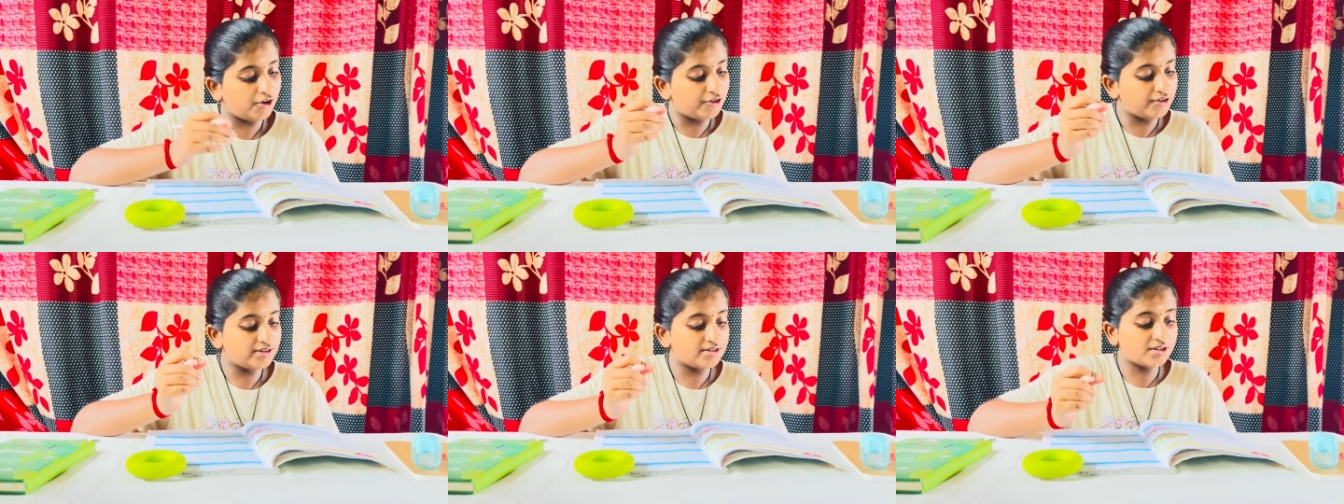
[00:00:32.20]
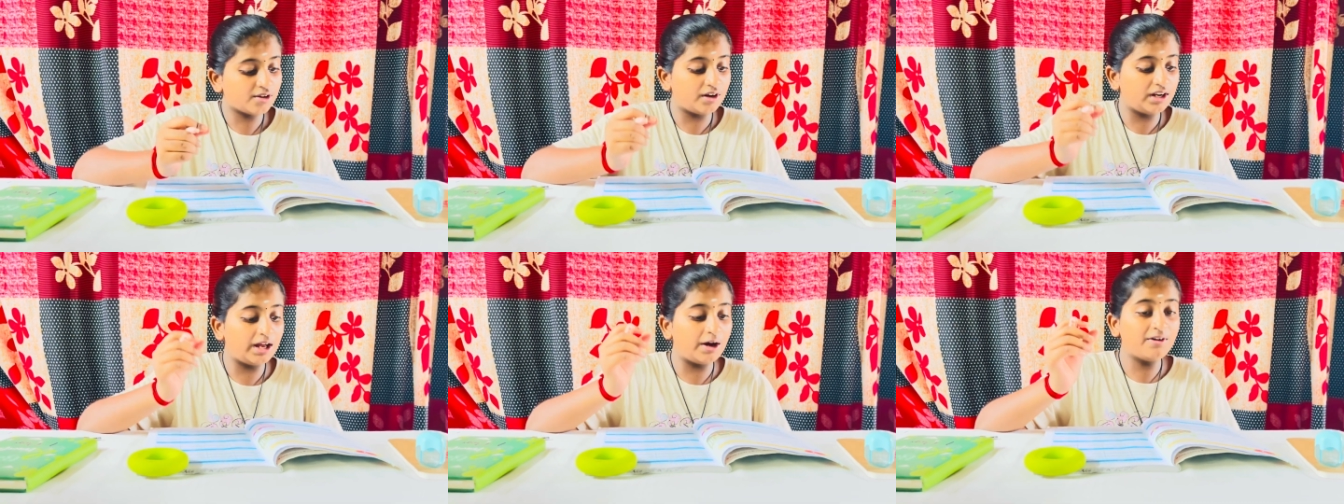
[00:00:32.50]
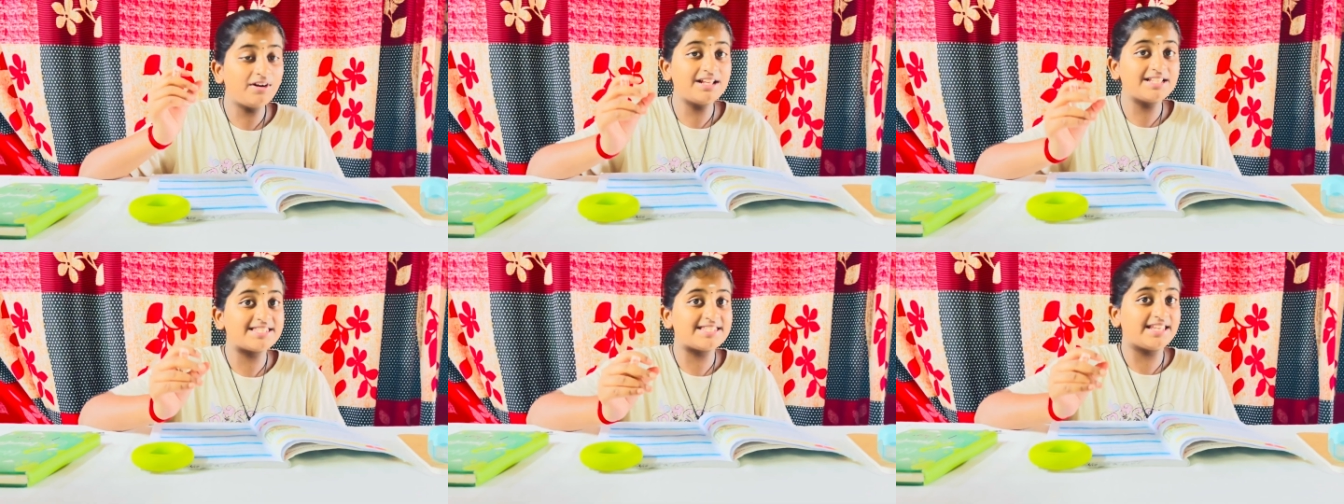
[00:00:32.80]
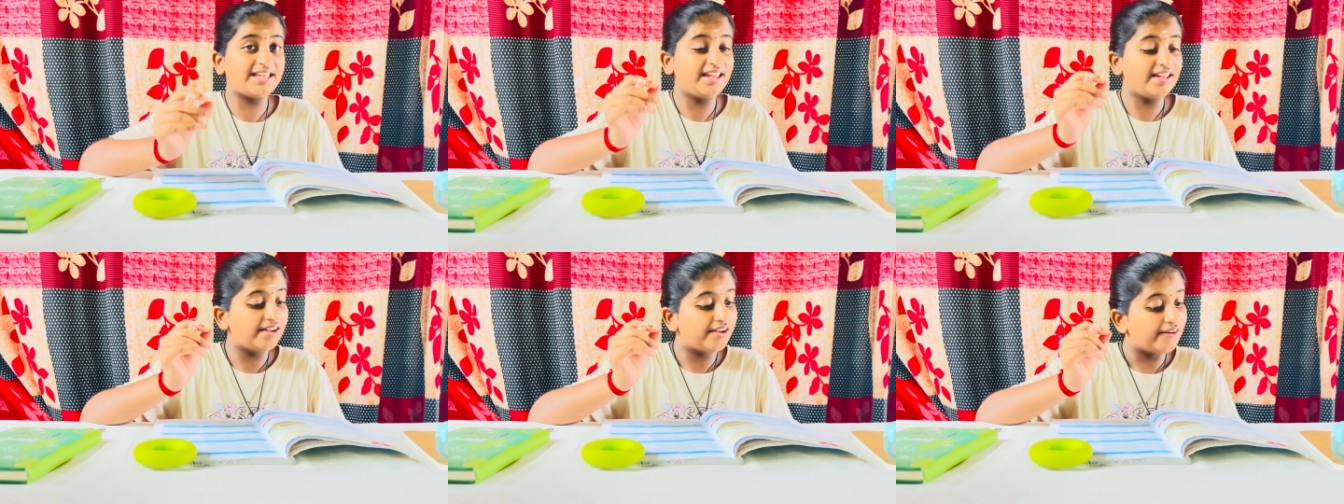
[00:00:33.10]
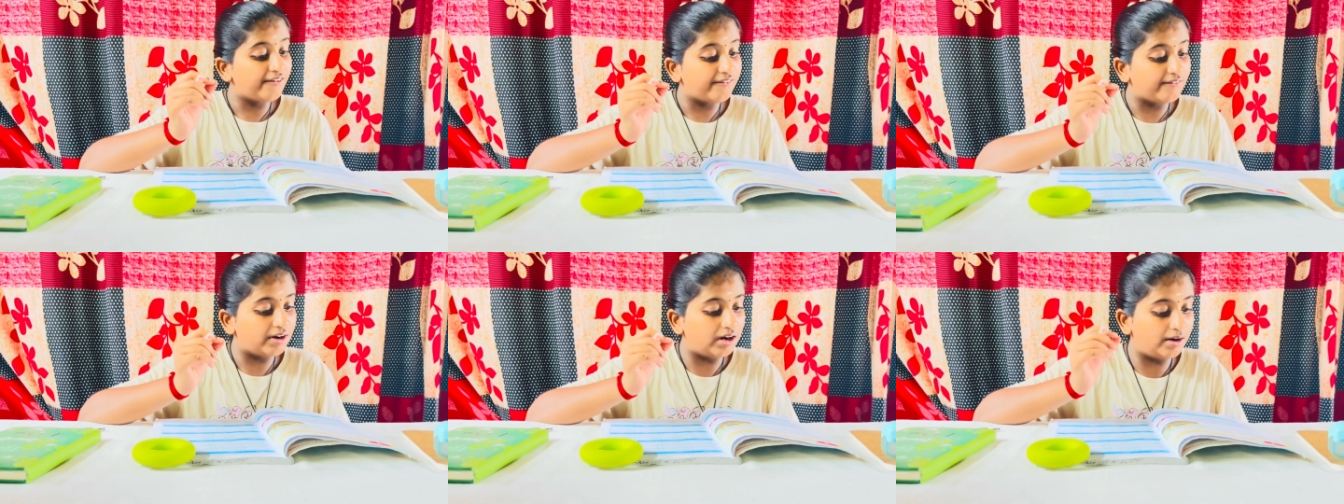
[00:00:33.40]
So now let's see
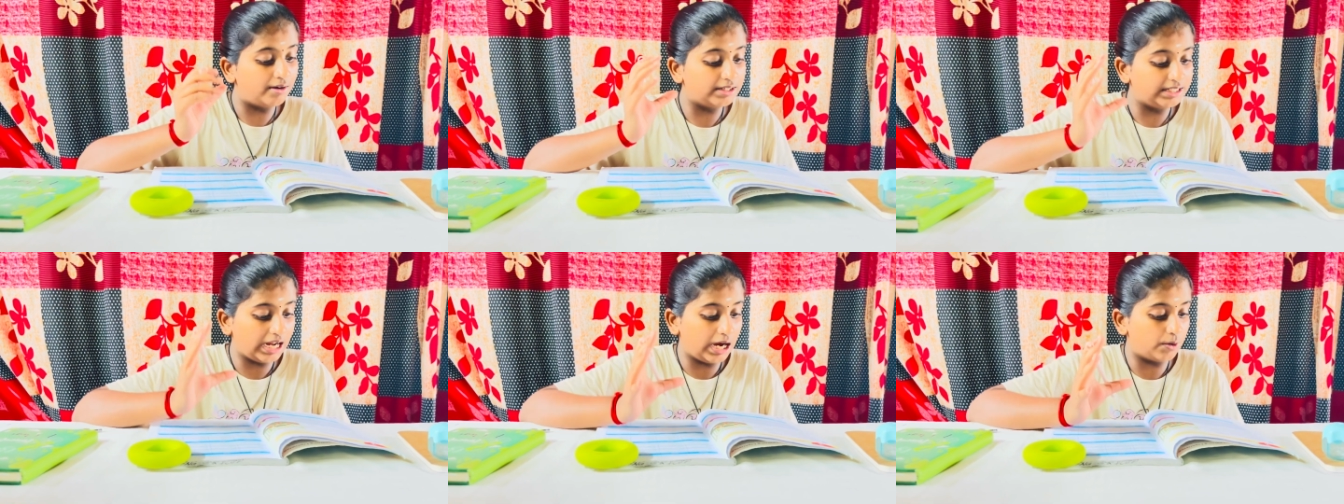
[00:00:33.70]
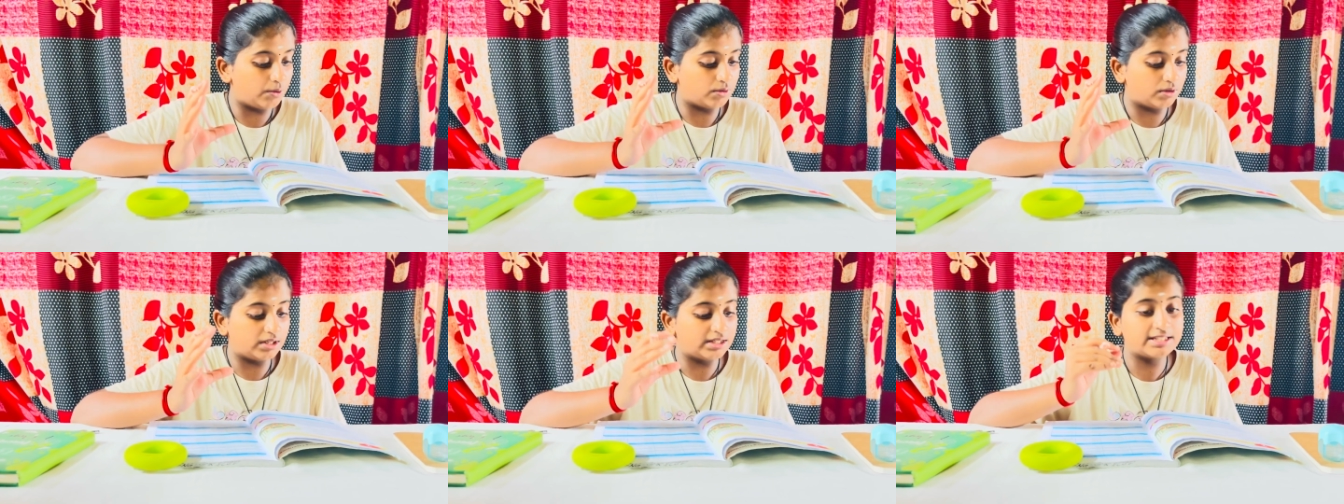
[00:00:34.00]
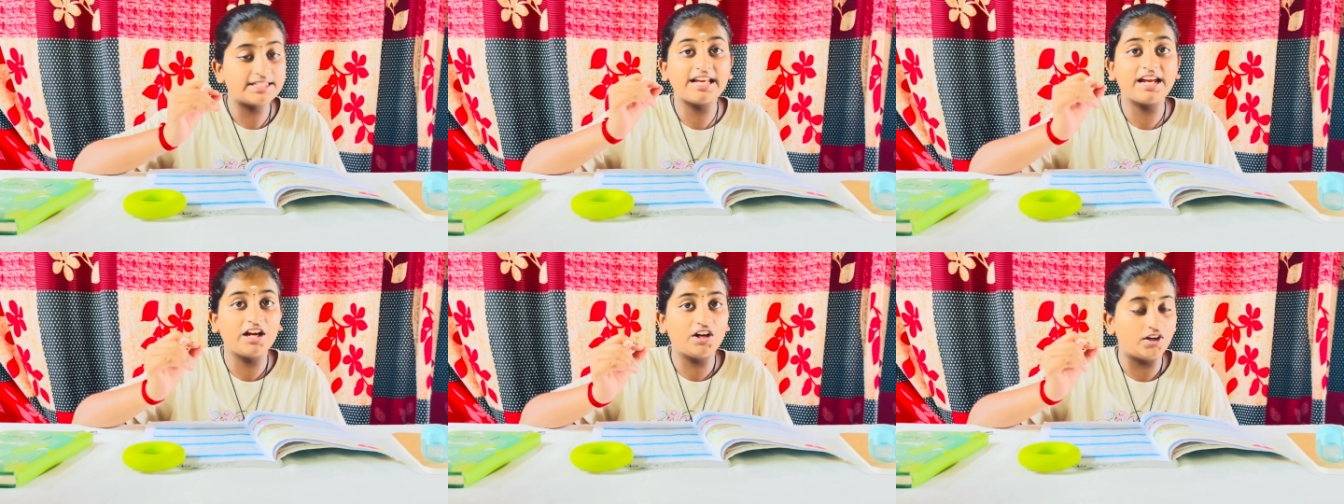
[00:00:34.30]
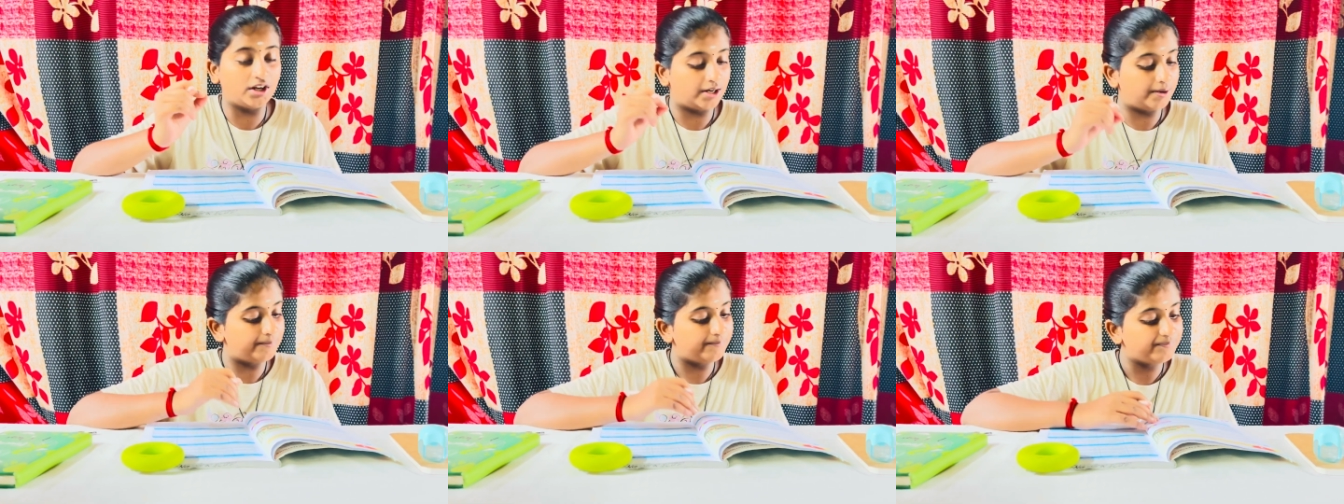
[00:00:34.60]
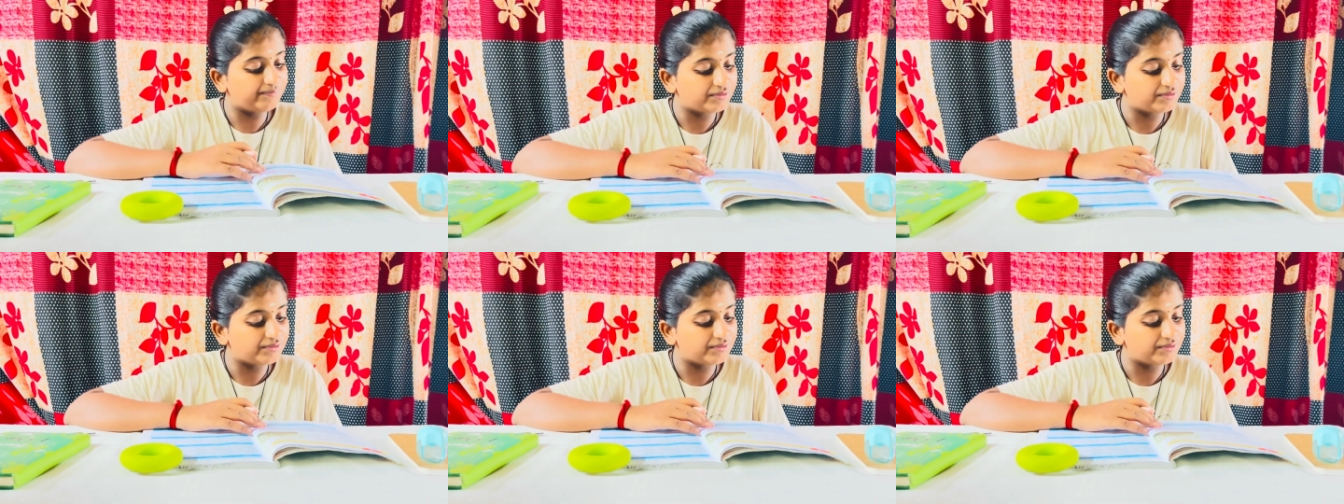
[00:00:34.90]
noun, singular.